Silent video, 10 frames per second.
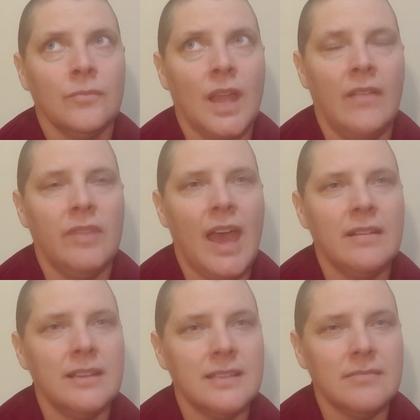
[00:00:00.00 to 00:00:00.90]
And that
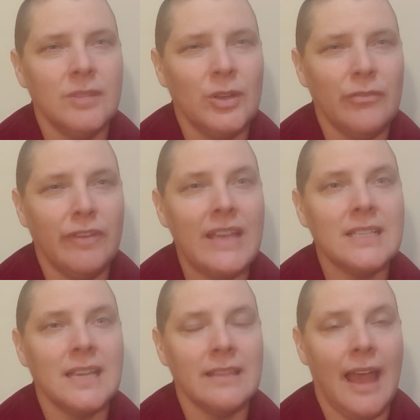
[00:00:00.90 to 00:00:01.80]
is,
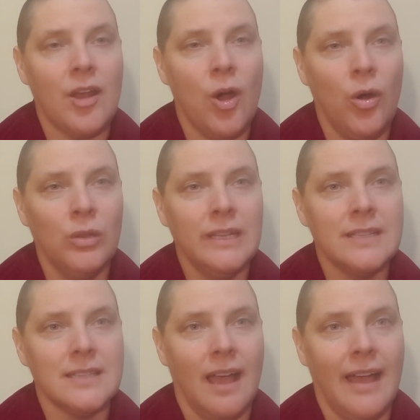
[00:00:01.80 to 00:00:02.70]
facing that hole
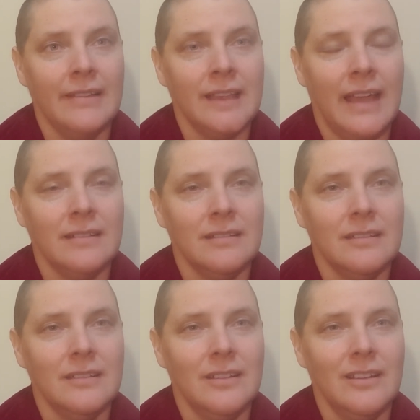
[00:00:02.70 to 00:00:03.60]
inside, that
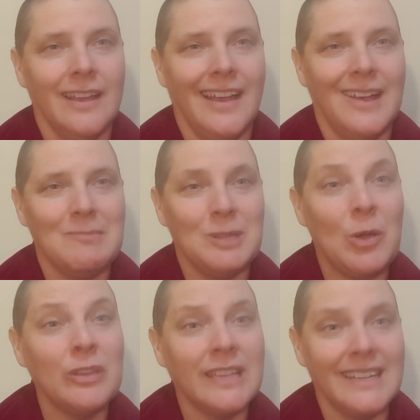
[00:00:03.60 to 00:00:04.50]

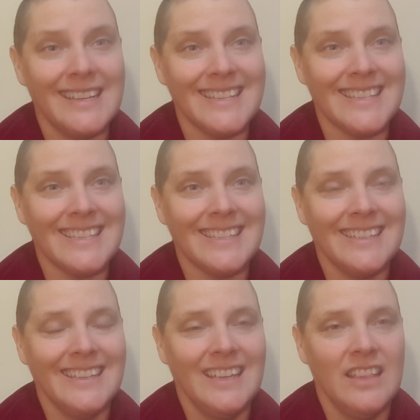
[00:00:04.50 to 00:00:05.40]
loneliness,
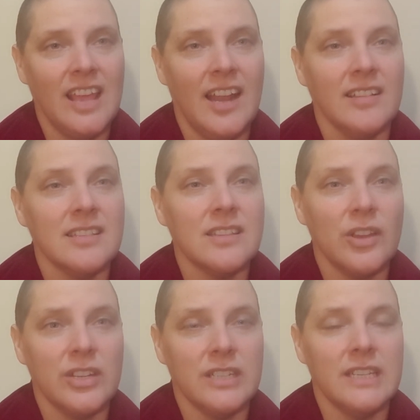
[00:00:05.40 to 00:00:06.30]
that
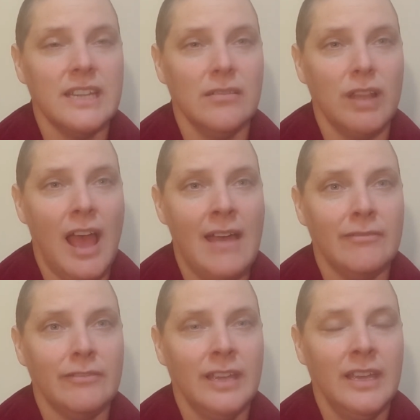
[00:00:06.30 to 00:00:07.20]
uncertainty of life
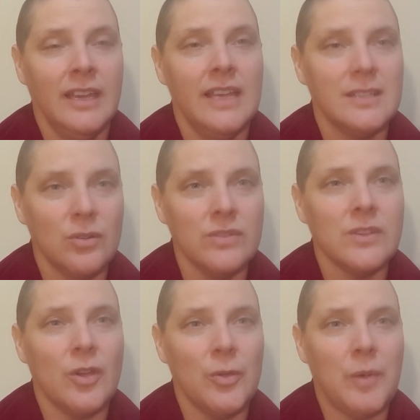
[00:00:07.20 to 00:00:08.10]
is
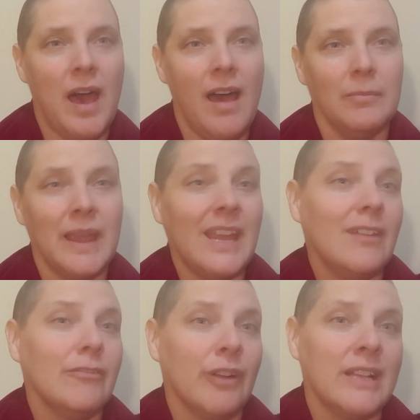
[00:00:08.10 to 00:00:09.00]
also part.
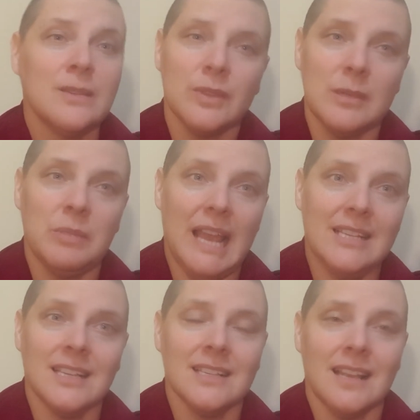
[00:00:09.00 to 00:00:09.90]
Making friends with the
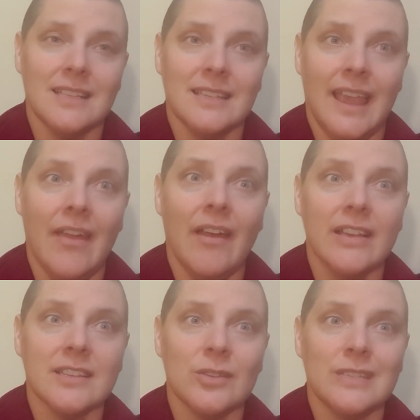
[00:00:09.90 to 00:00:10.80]
places that scare
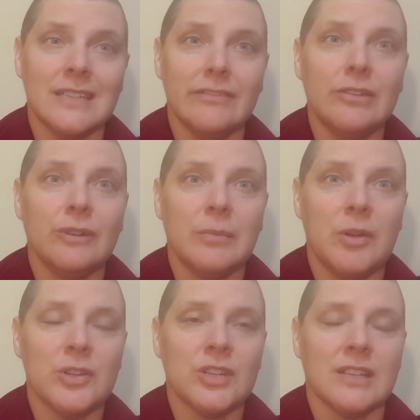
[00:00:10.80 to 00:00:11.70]
us, those difficult
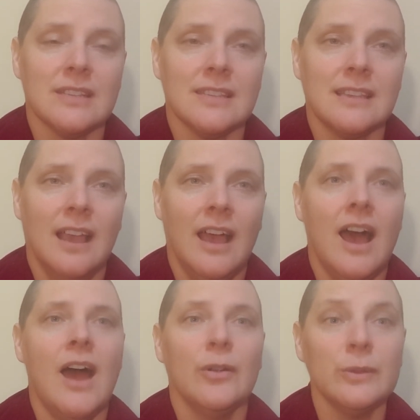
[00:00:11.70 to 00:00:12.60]
emotions,
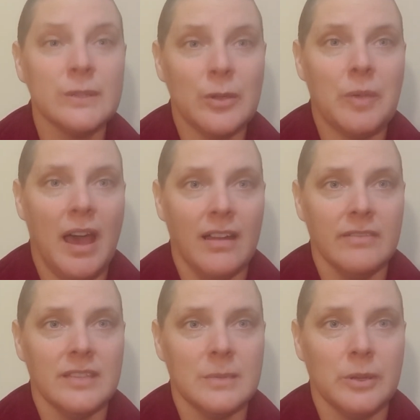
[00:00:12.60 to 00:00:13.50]
are also part of
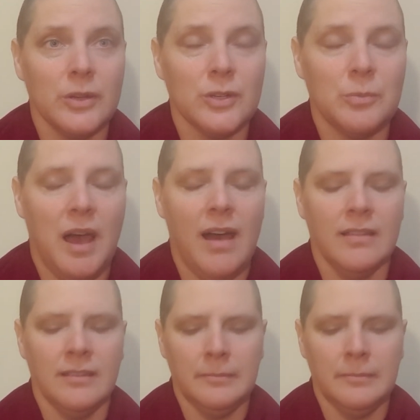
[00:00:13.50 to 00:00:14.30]
the spiritual path.